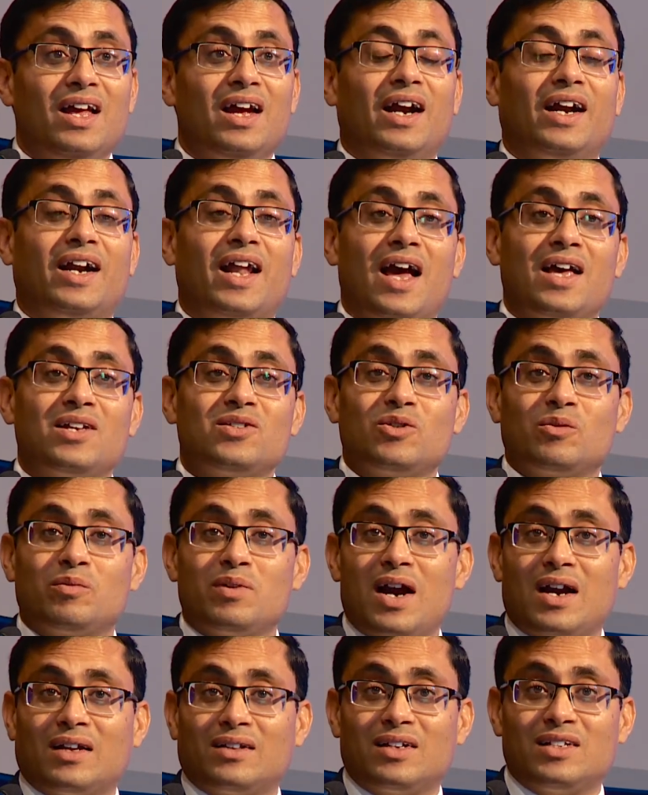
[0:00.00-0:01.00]
It has to be
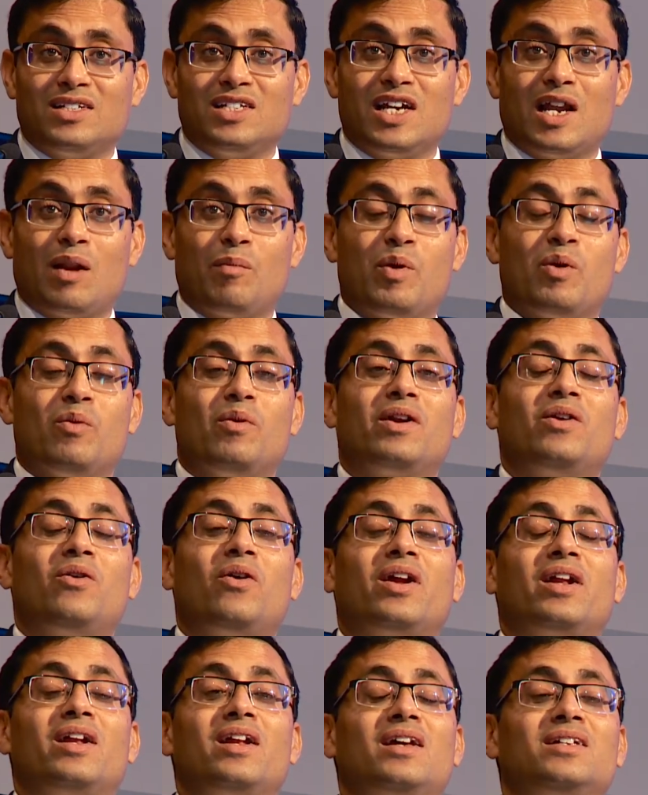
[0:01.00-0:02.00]
either a GLP-1
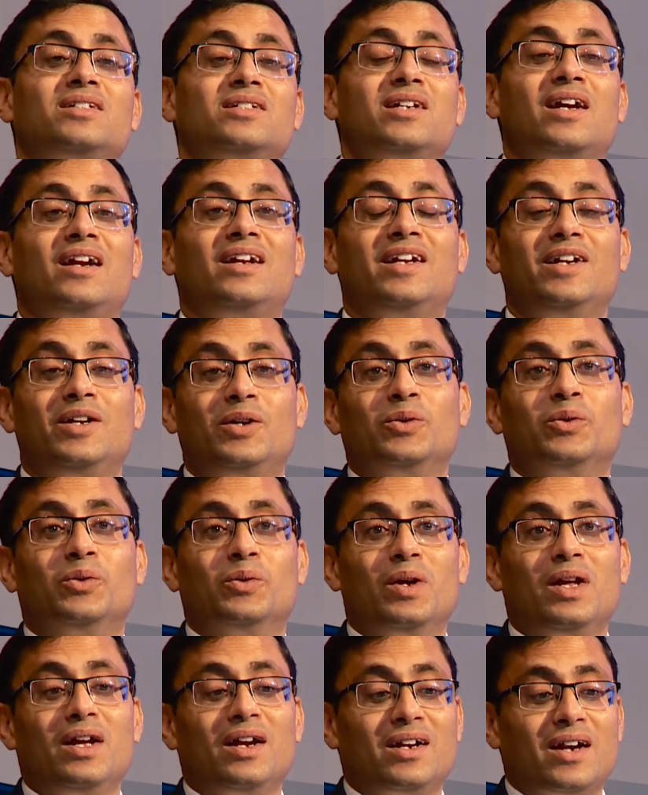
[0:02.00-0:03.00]
or an SGLT2.
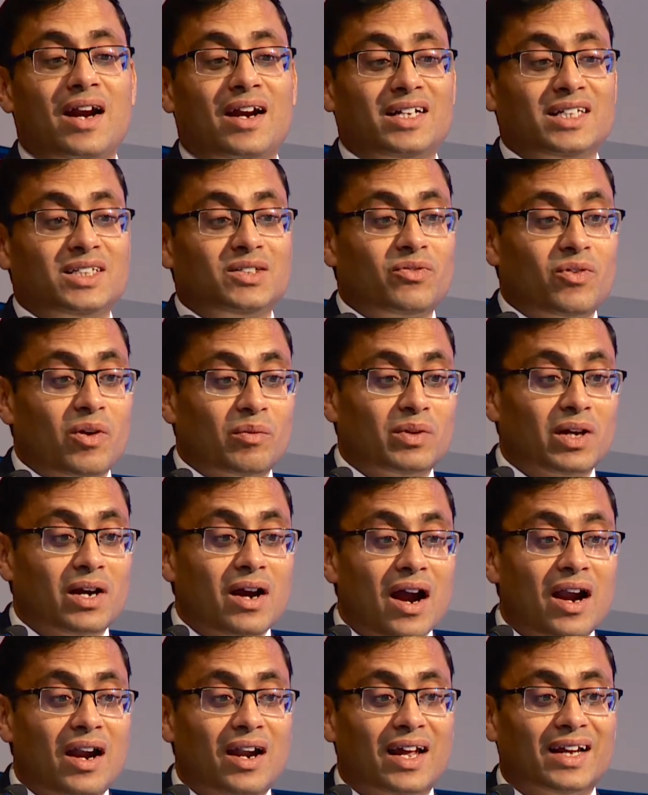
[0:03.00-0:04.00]
That is from the
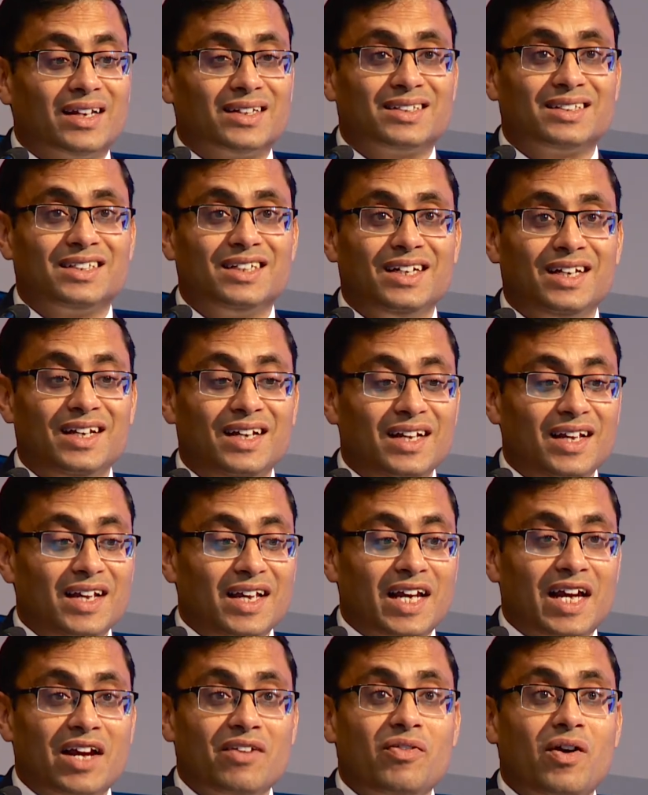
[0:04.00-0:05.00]
guidelines.
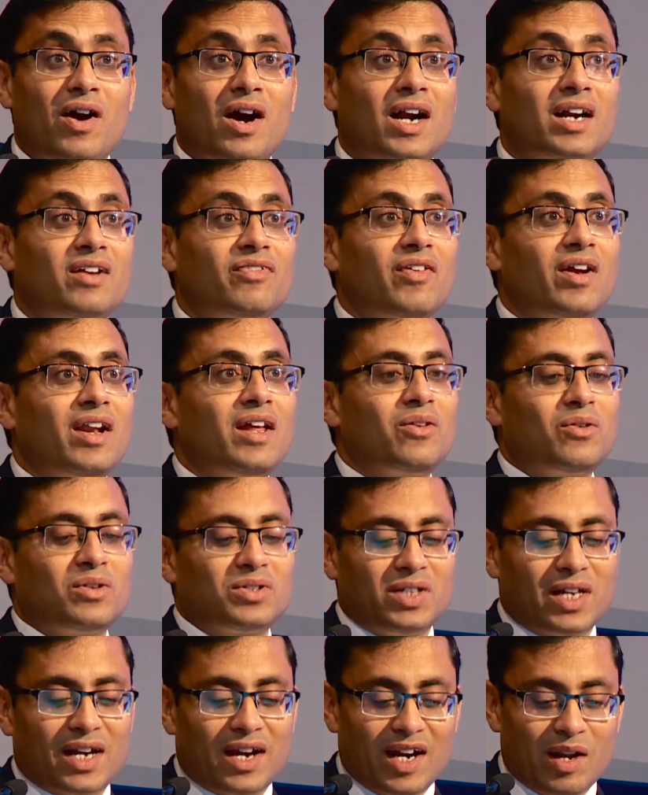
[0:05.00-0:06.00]
If heart failure or
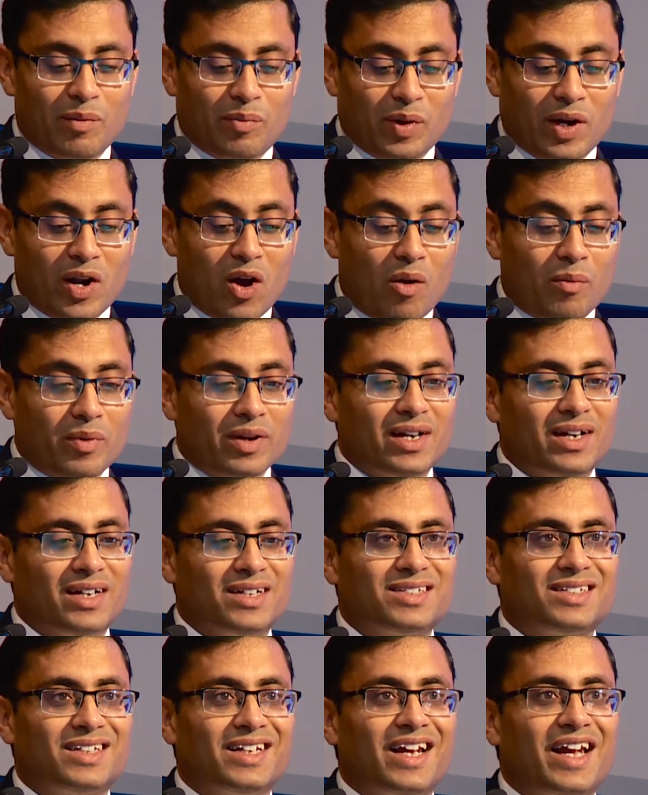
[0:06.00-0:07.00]
CKD
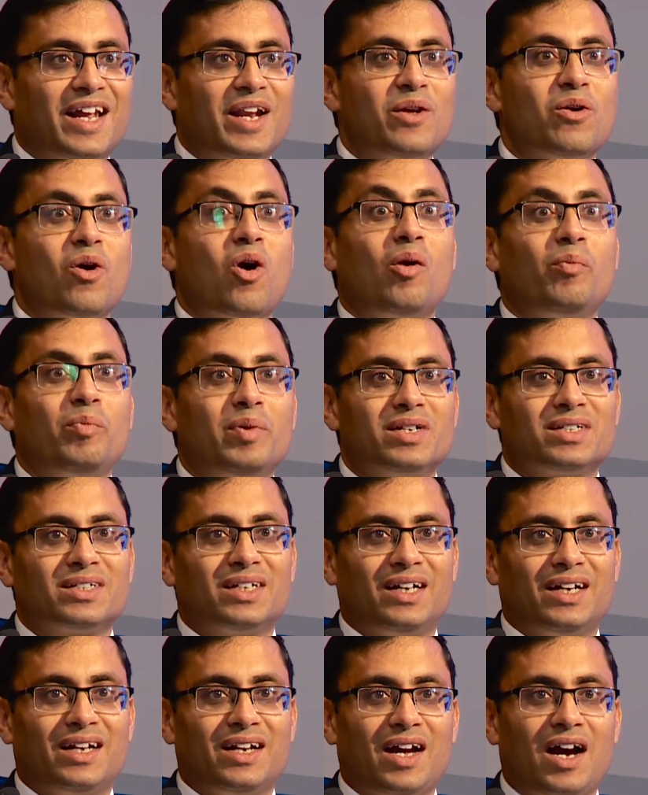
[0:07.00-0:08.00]
predominates in your
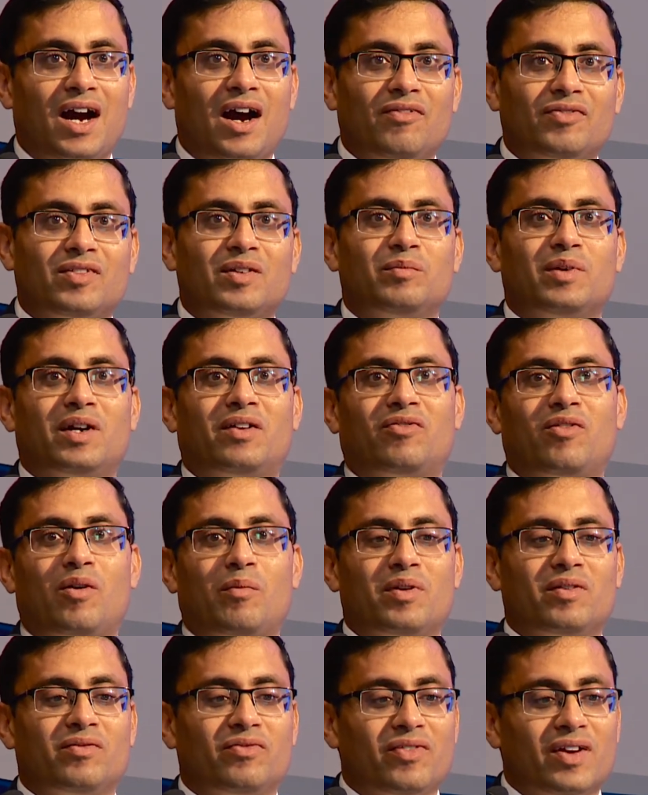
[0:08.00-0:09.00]
patient after
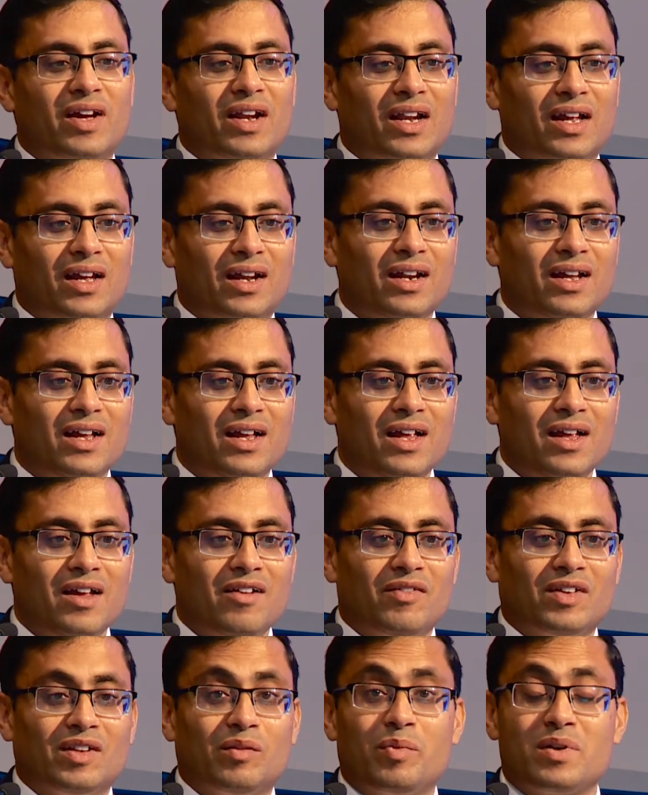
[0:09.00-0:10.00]
metformin failure,
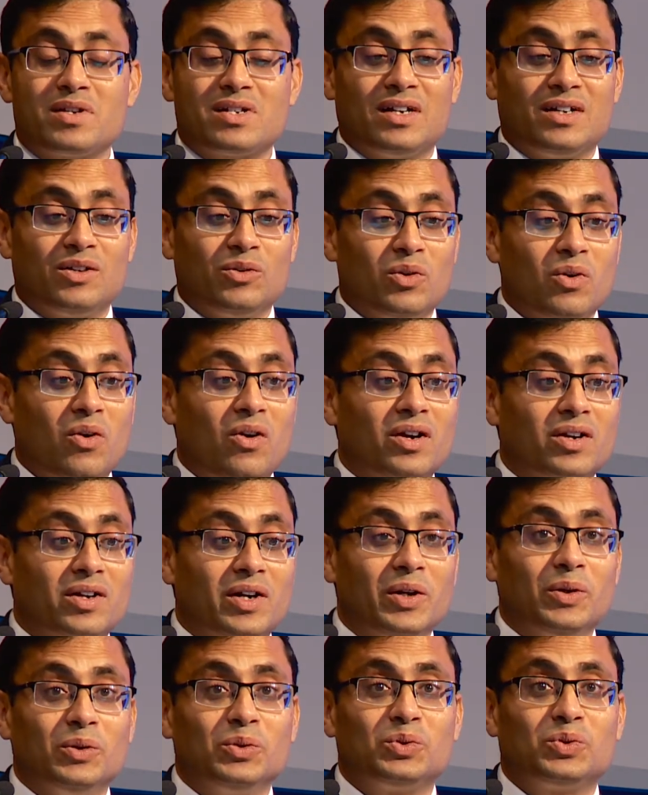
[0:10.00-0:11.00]
when the patient do not
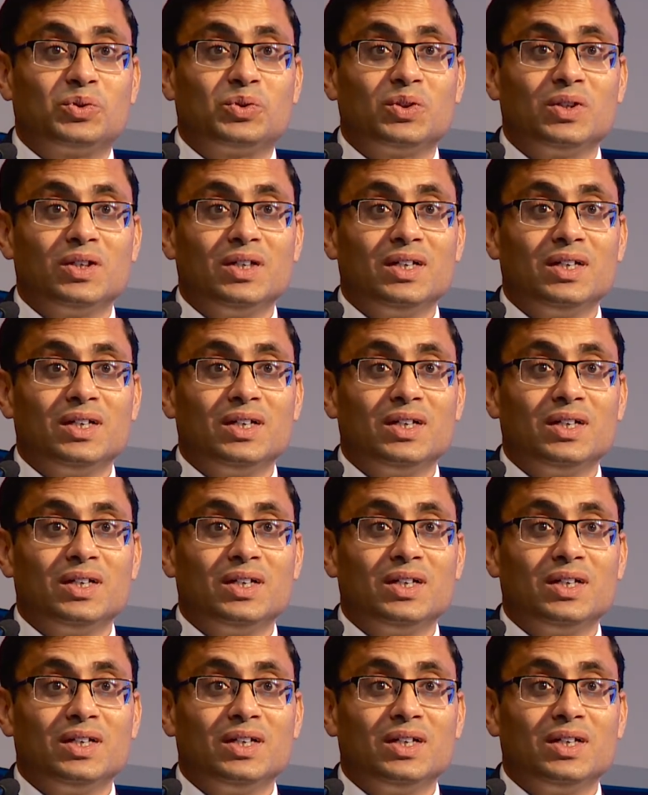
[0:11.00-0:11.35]
reduce